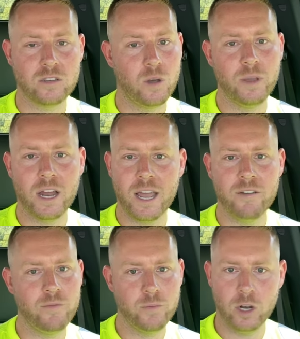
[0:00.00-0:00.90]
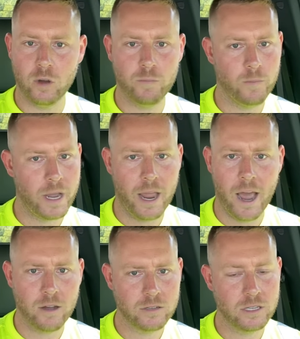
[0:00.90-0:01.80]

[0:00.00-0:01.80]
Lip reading: So, I mean, I have, you know, my house,